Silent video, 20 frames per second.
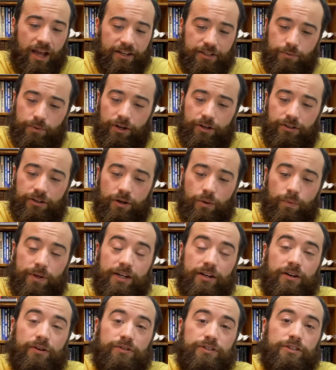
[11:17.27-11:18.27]
As we all know, we
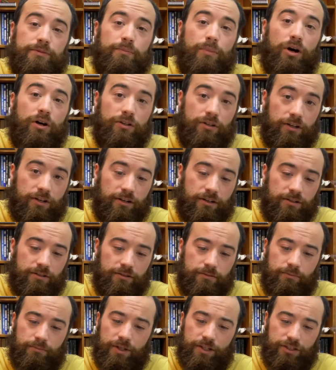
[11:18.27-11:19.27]
can go smaller,
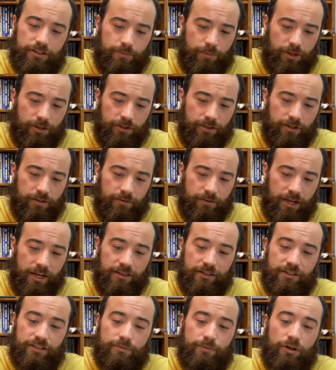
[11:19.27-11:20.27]
much smaller,
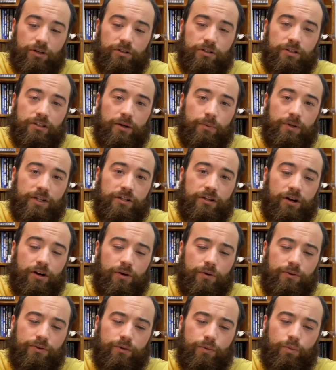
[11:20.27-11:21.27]
and the smaller that we
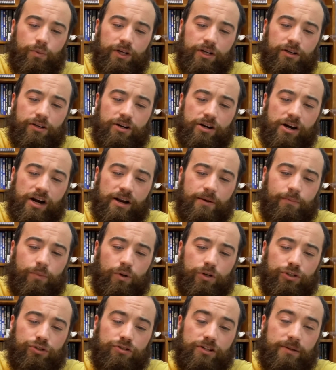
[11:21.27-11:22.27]
go, the weirder and
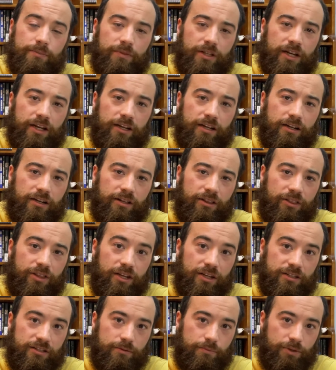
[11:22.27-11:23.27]
more dreamlike
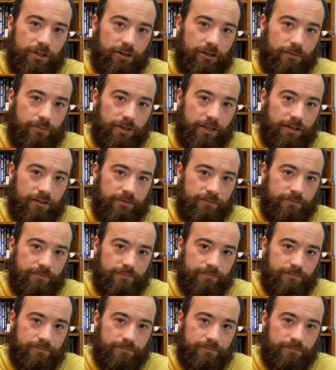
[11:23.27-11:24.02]
things appear to be.